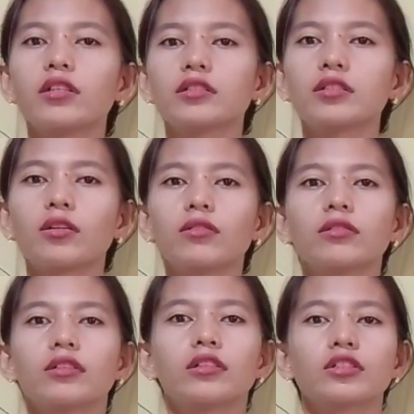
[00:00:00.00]
So
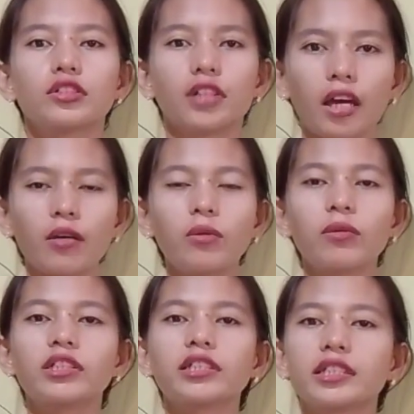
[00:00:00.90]
today we
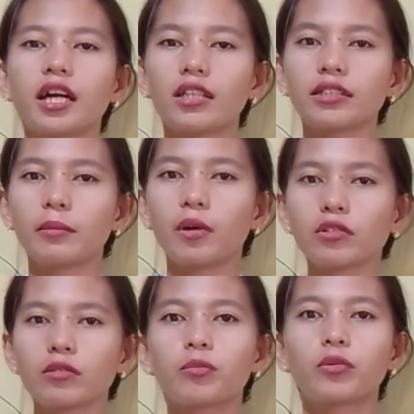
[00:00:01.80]
will discuss
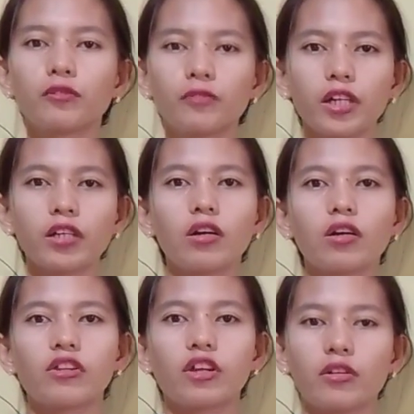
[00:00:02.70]
about proving
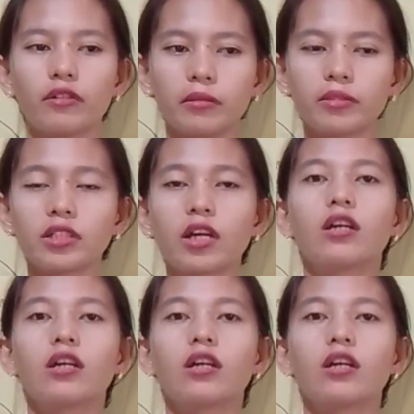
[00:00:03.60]
on theorems.